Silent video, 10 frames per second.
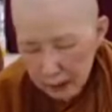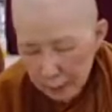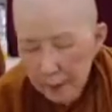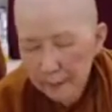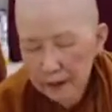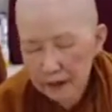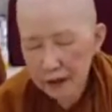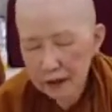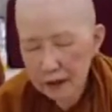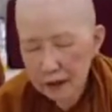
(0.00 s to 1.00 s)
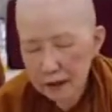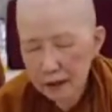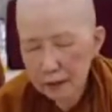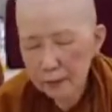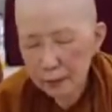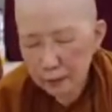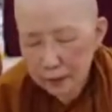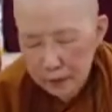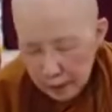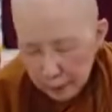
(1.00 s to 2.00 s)
proper teachings, the
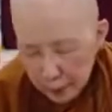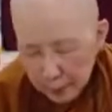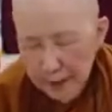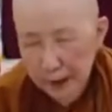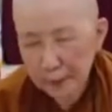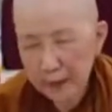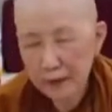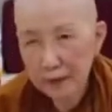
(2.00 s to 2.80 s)
proper Dhamma